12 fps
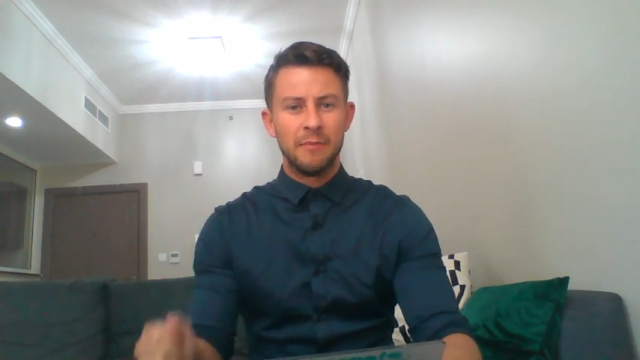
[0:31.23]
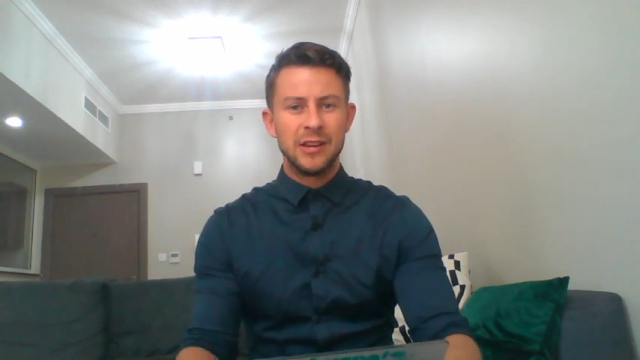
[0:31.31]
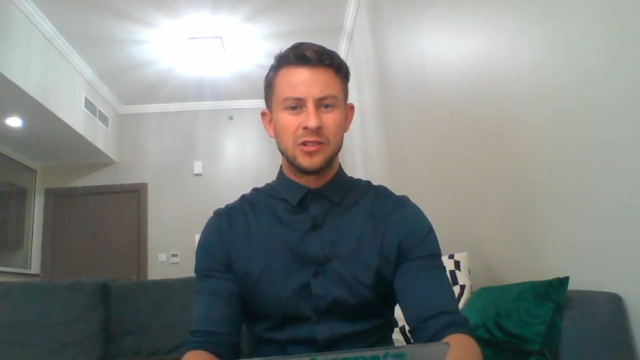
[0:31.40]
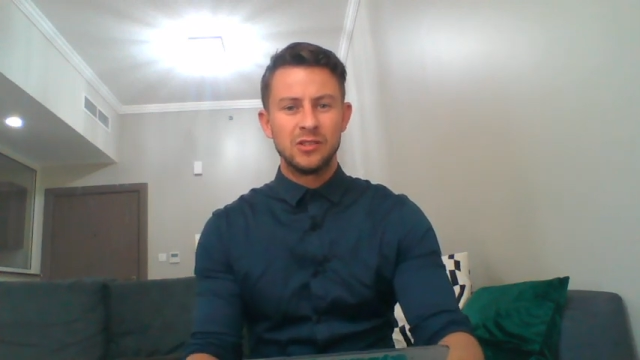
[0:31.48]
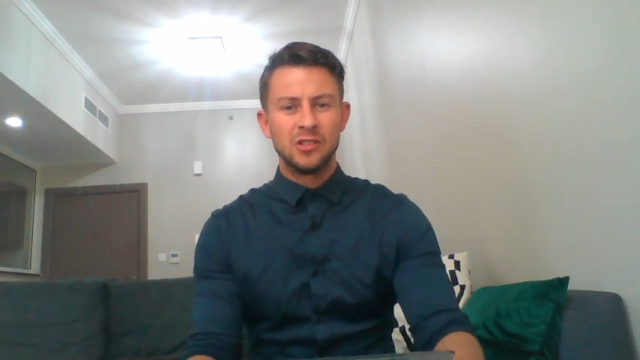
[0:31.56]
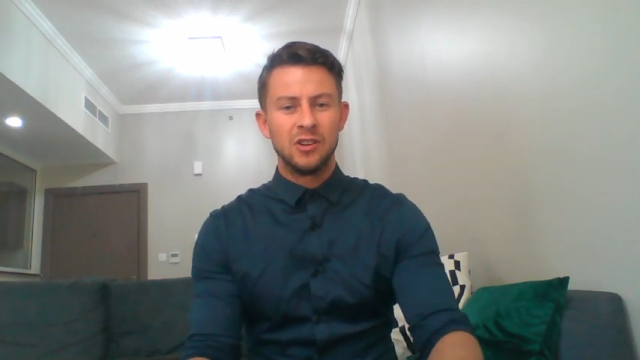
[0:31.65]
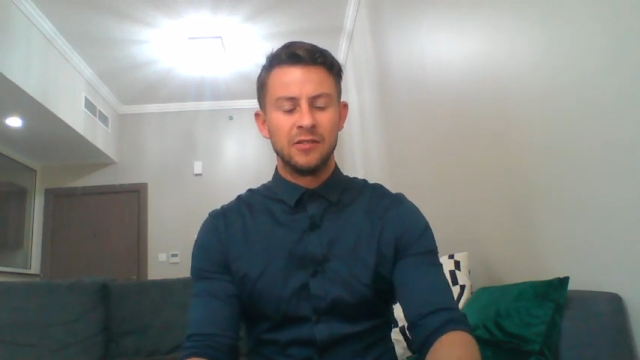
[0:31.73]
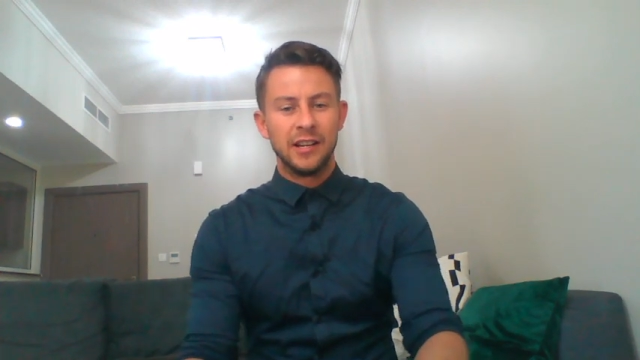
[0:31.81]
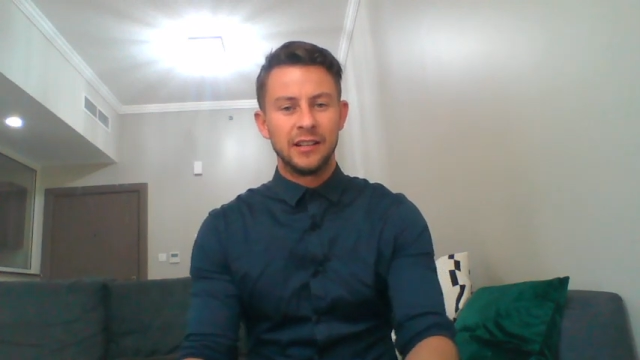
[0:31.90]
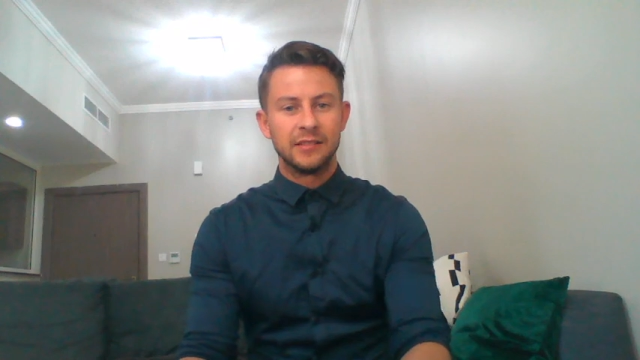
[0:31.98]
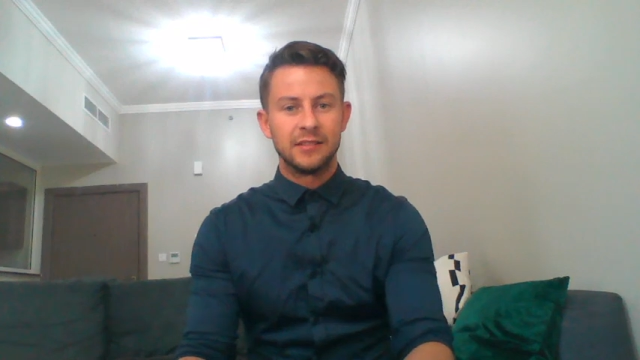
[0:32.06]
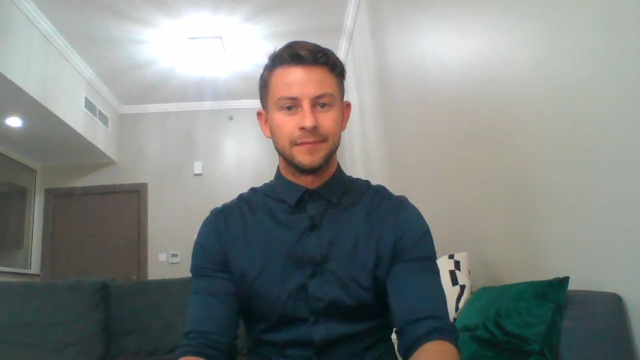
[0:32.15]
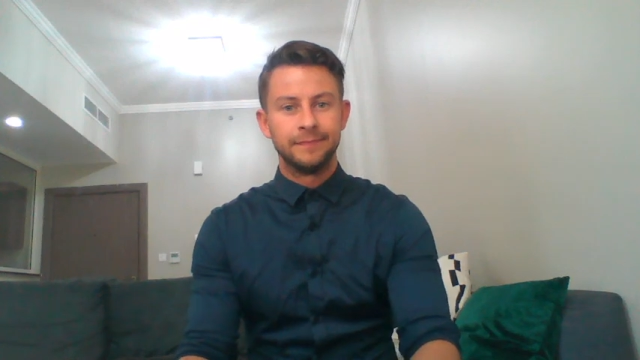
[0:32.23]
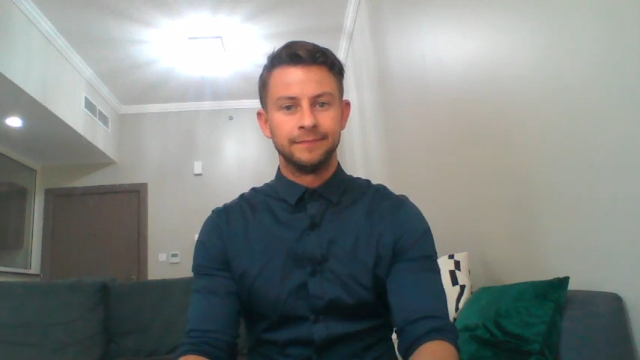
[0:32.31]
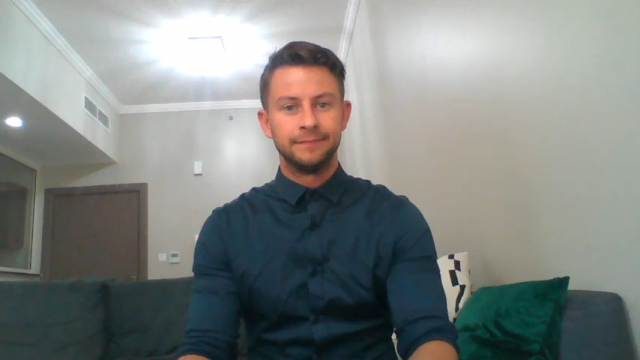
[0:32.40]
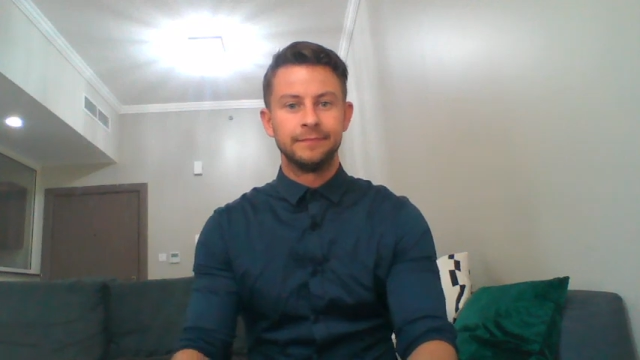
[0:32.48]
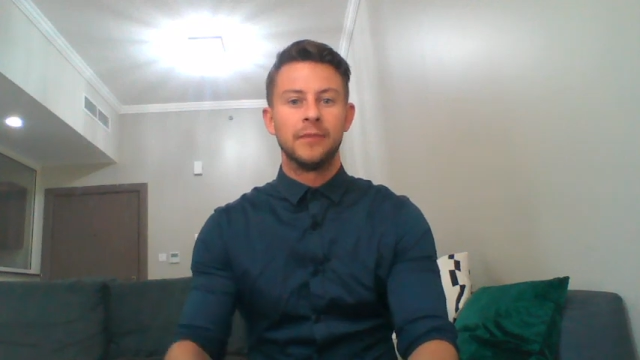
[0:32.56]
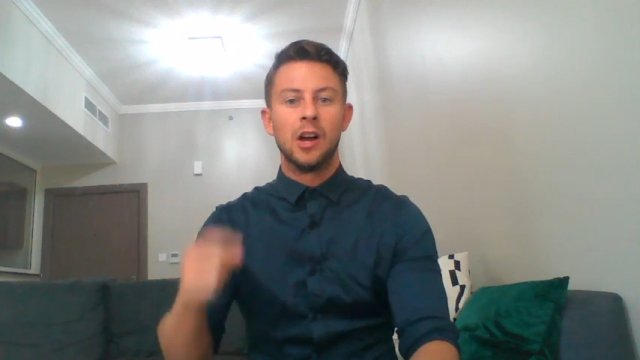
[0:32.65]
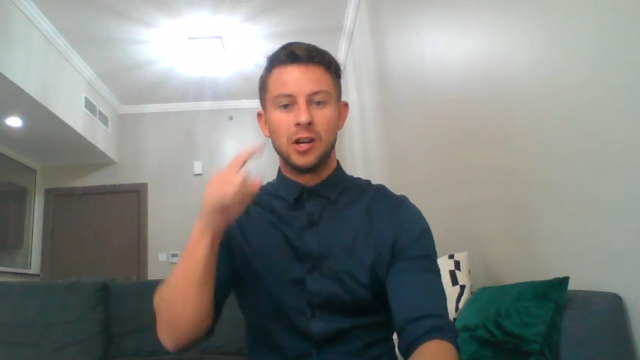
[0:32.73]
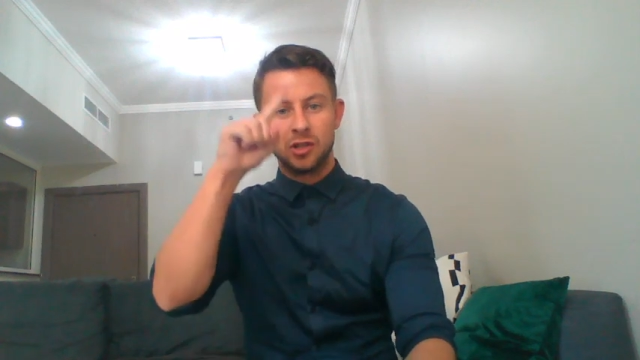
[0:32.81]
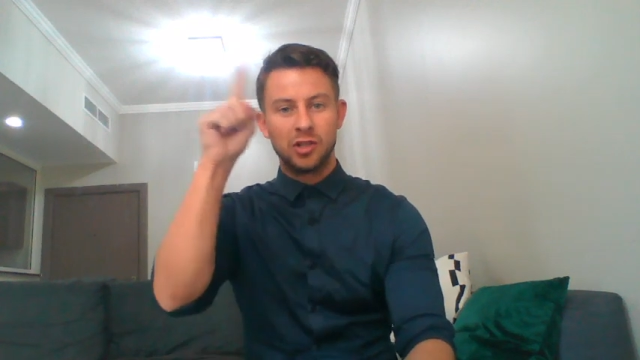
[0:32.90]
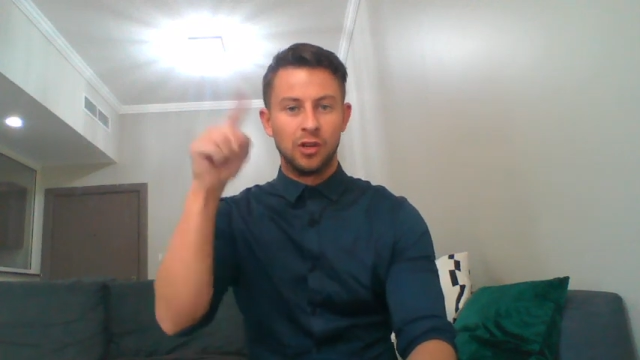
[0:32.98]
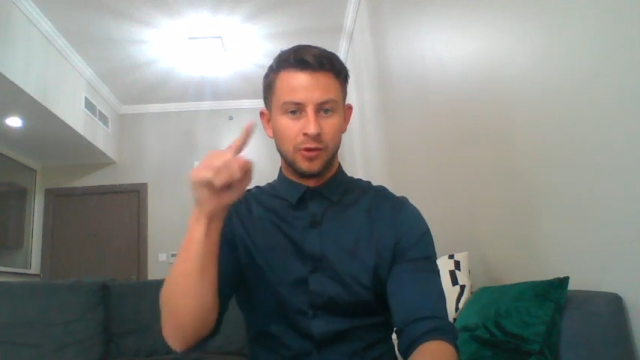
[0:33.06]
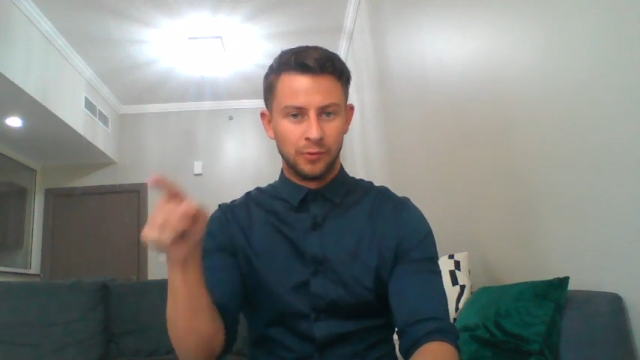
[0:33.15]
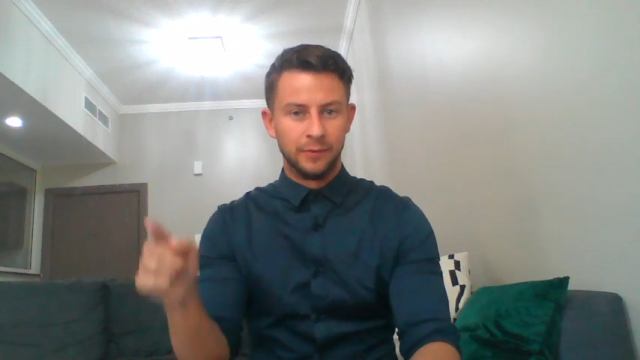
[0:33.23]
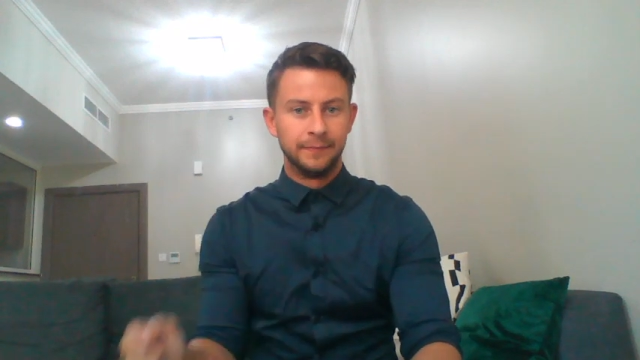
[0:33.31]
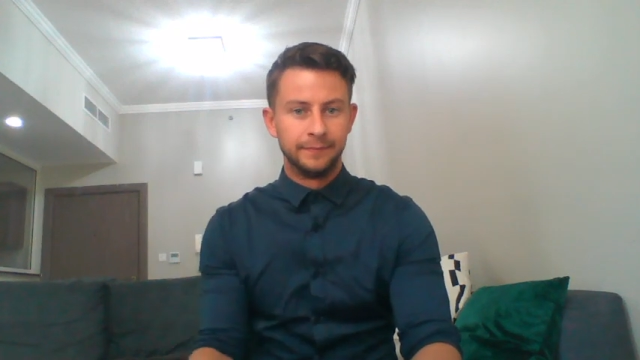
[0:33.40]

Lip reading: the measured units a 2.